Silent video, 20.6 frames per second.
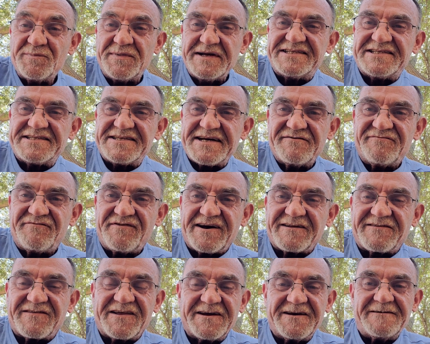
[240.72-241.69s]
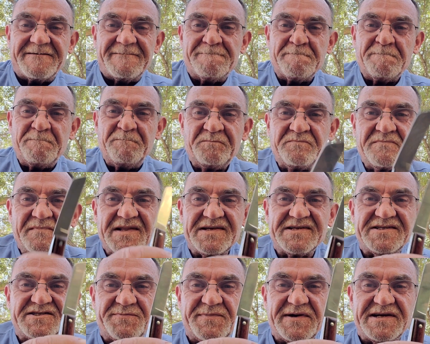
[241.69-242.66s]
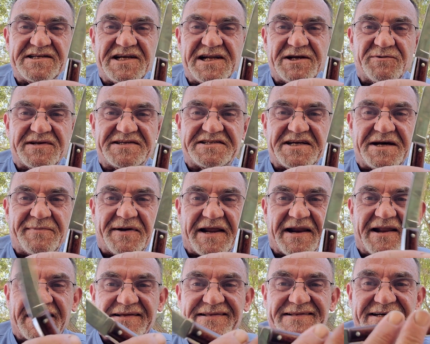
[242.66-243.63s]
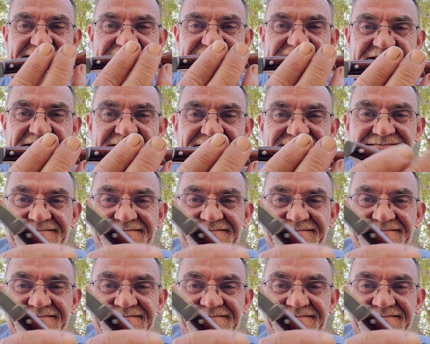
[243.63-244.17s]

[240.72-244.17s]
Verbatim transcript: be safe out there, especially with something like this.